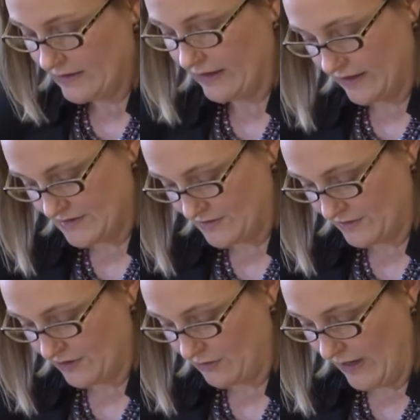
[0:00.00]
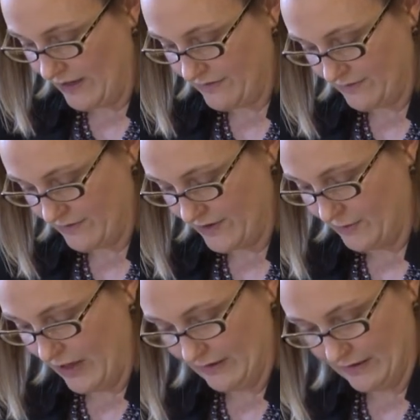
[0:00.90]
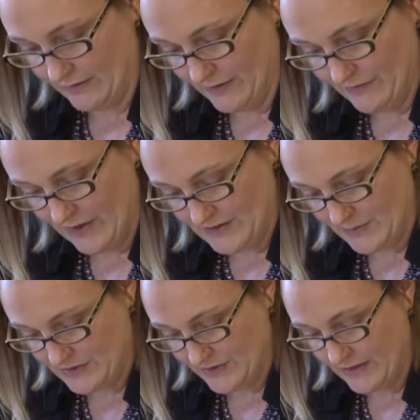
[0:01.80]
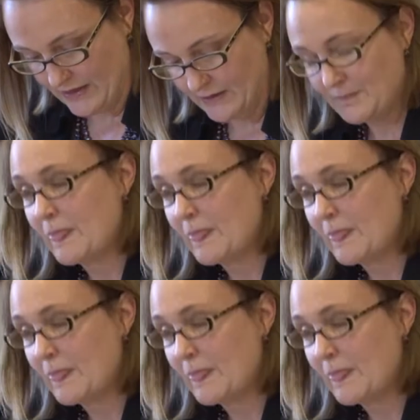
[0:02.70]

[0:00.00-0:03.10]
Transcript: against Uruguay through their bilateral investment treaty.